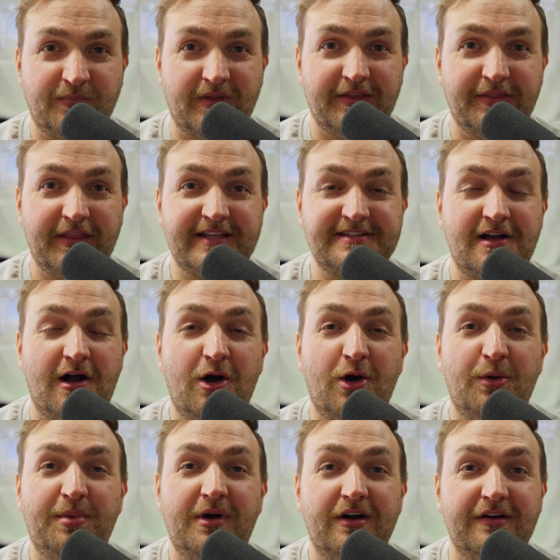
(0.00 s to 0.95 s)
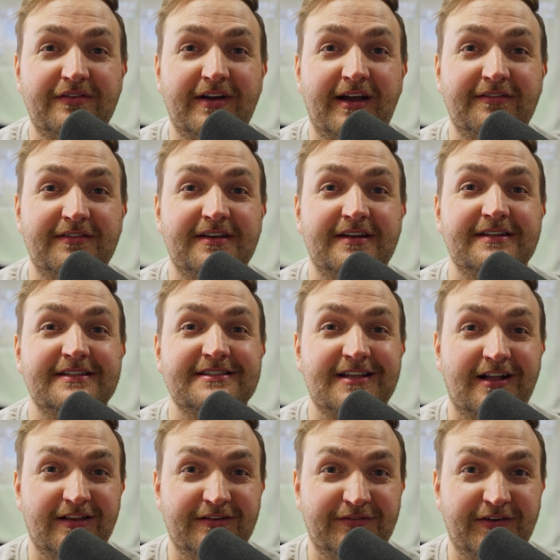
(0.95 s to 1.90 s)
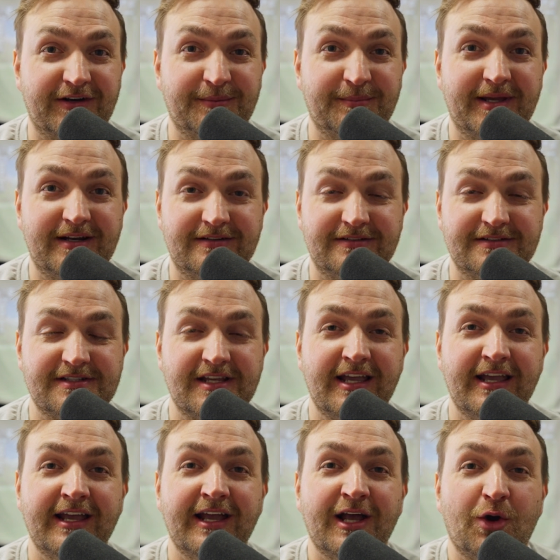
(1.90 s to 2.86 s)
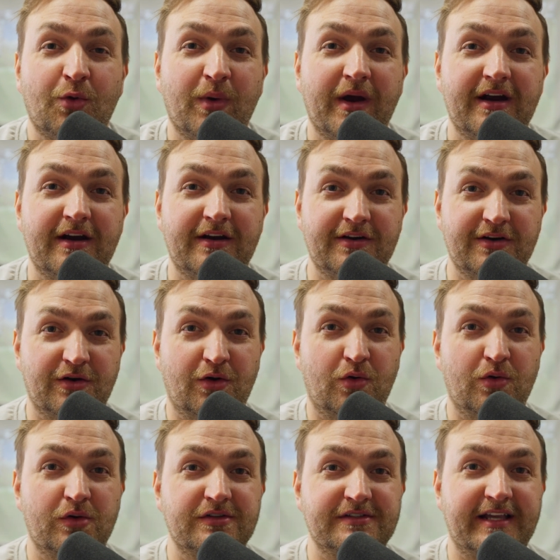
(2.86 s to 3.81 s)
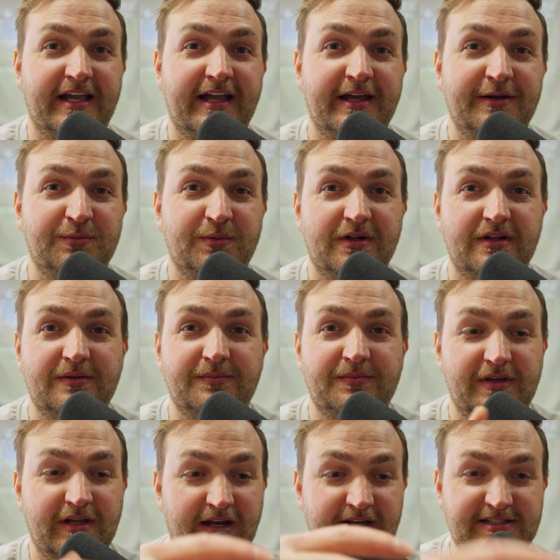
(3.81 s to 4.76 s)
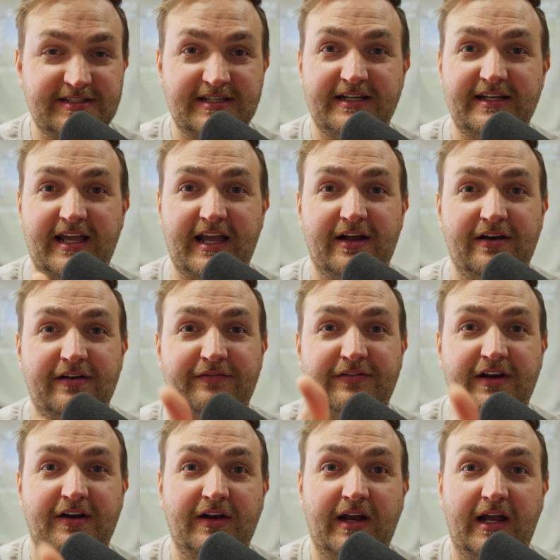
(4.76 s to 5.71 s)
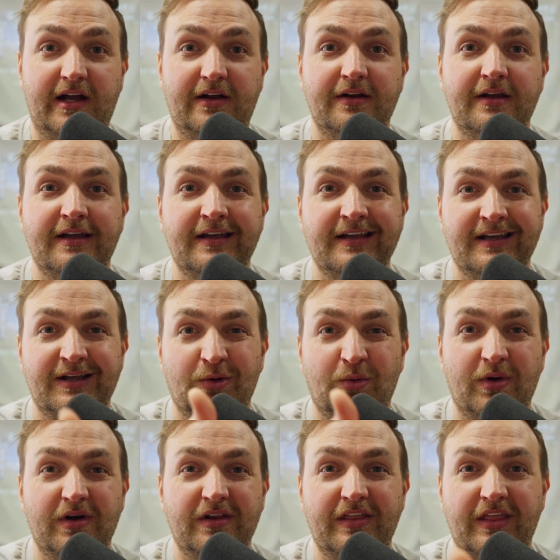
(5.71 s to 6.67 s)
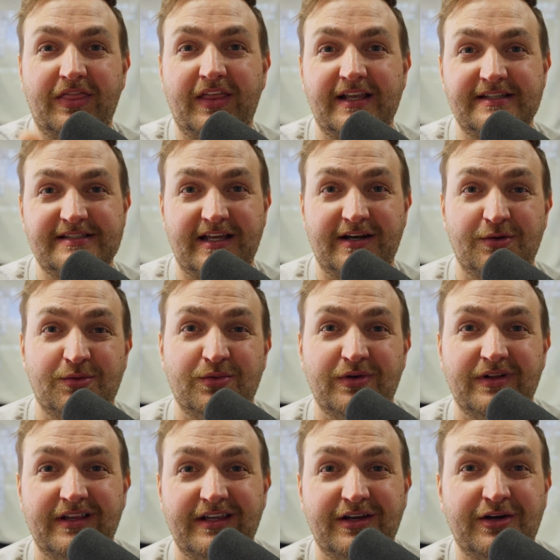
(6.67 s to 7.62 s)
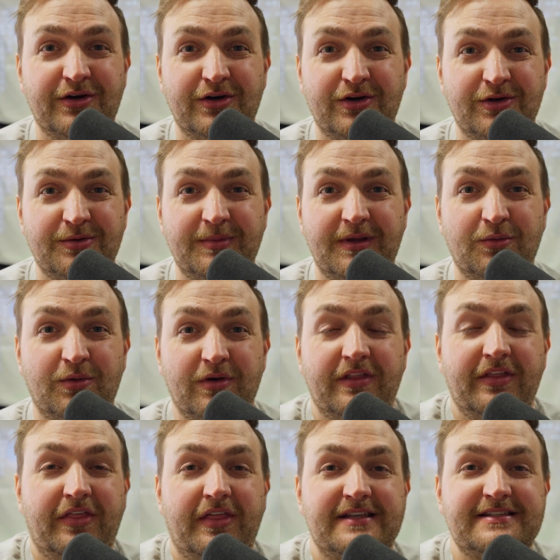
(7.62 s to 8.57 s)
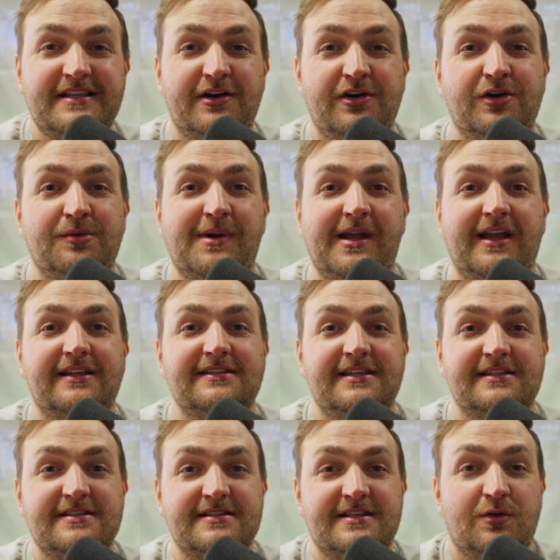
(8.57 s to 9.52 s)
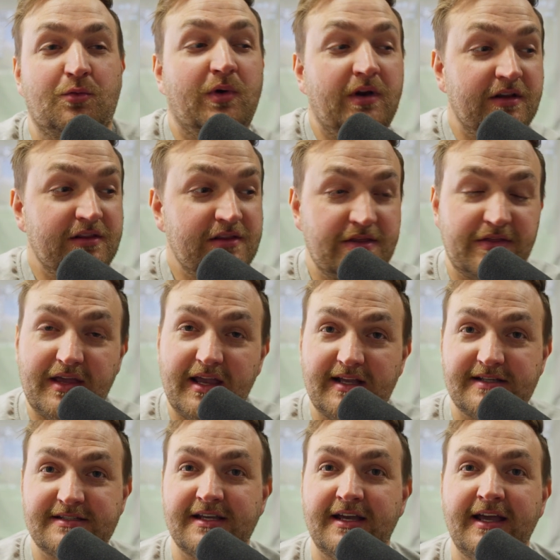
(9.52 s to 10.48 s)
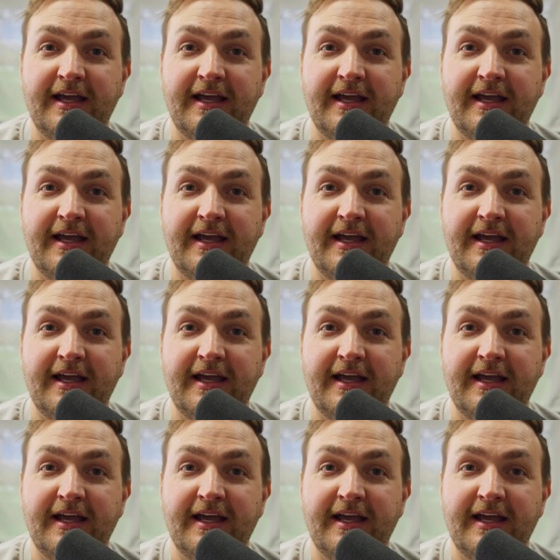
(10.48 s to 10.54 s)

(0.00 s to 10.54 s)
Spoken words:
That's all part of having solid fundamentals. Where are your holes at? Well, you got to sit down and figure out what are the things that are really hurting me? What are the things that hurt my consistency? What are the things